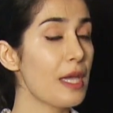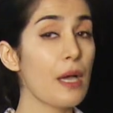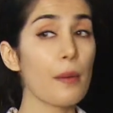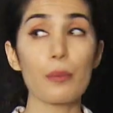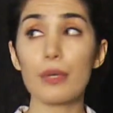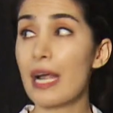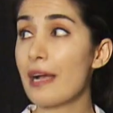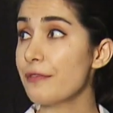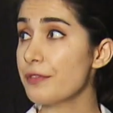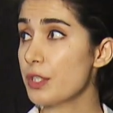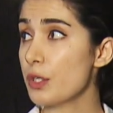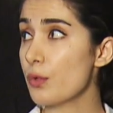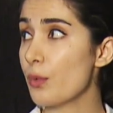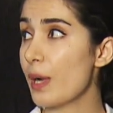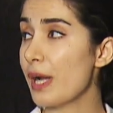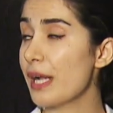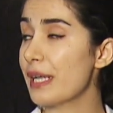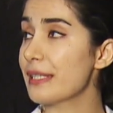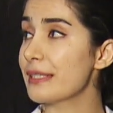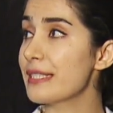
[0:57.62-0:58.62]
But after a
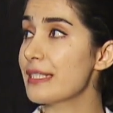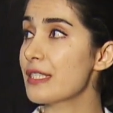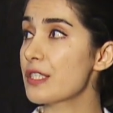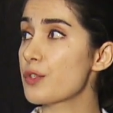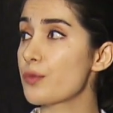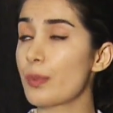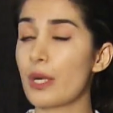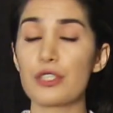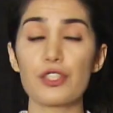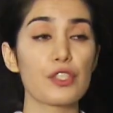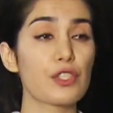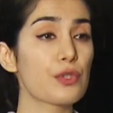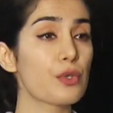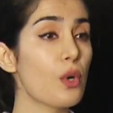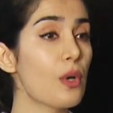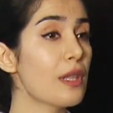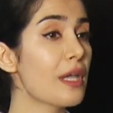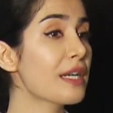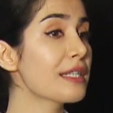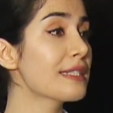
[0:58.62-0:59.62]
while, this sponge is no
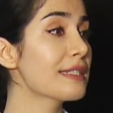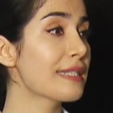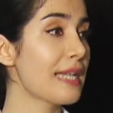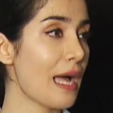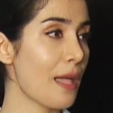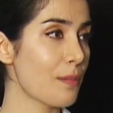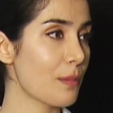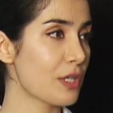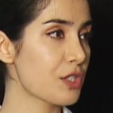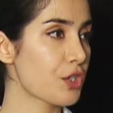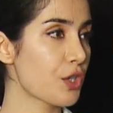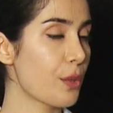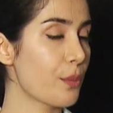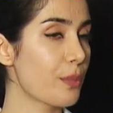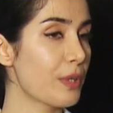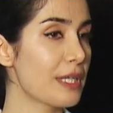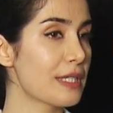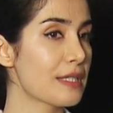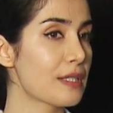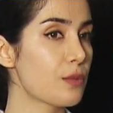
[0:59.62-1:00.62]
longer that much compressed,